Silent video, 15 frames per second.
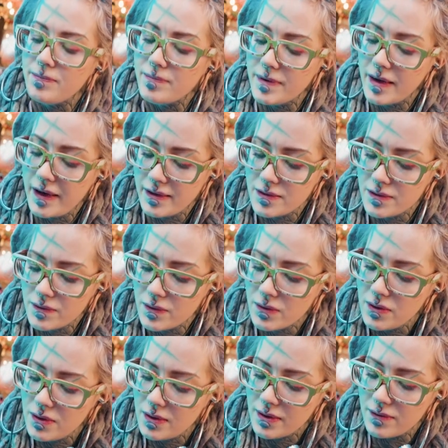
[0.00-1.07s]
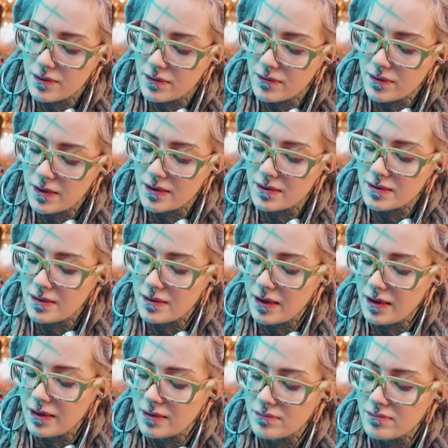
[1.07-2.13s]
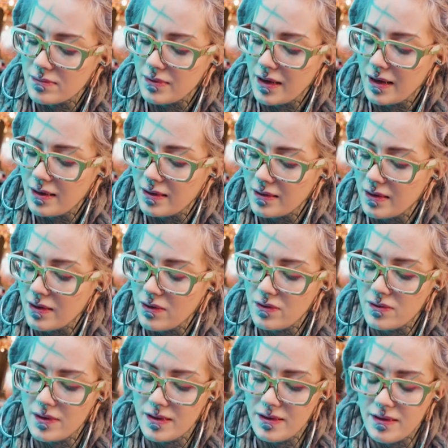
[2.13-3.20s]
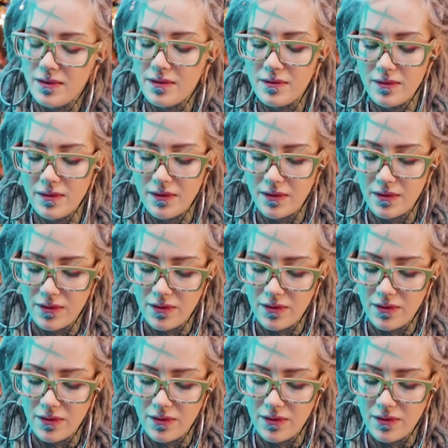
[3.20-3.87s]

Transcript: tasteful, even when it's like laying there already a